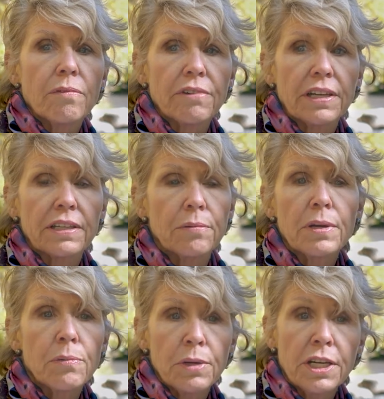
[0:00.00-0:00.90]
frankly,
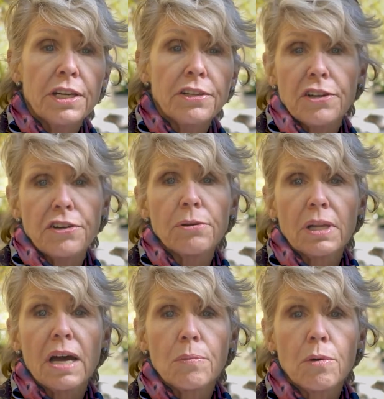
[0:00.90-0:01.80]
we need to do a
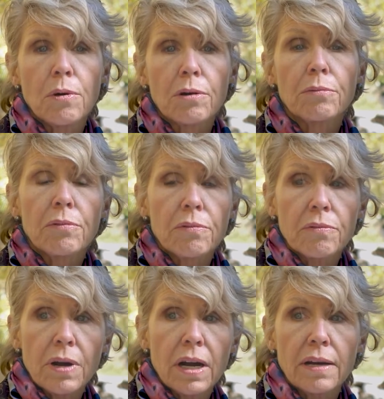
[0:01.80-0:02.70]
lot more
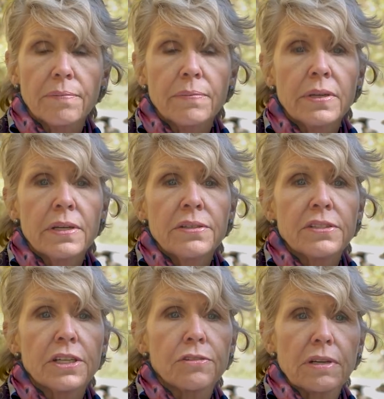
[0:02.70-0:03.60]

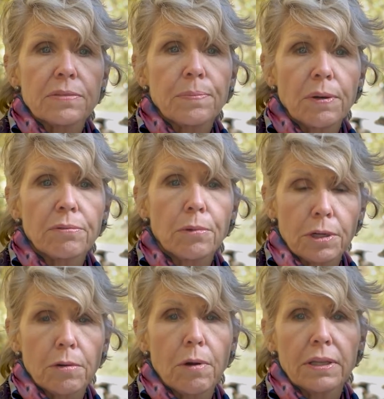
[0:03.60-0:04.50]
to address both
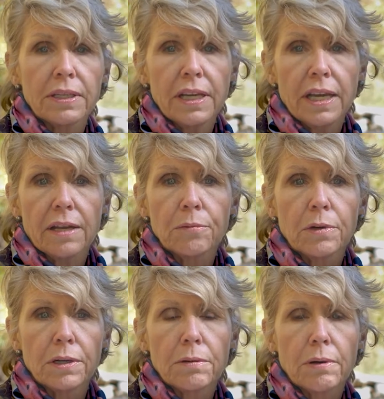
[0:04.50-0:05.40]
water quality and
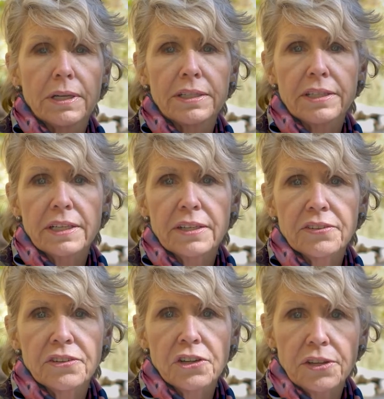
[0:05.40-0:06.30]
water quantity
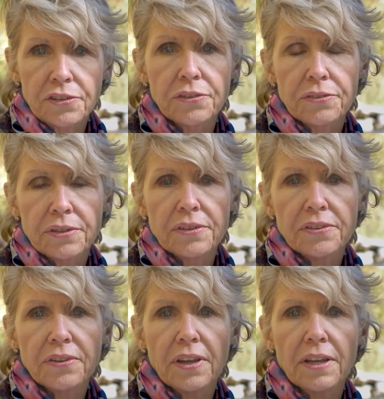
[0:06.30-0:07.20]
issues in the
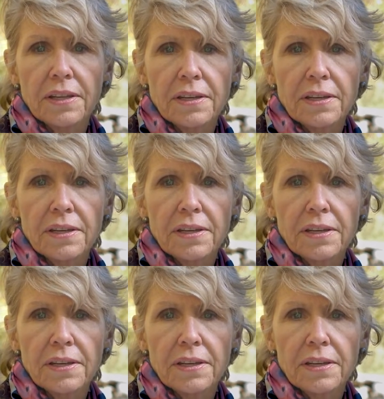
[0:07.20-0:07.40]
state.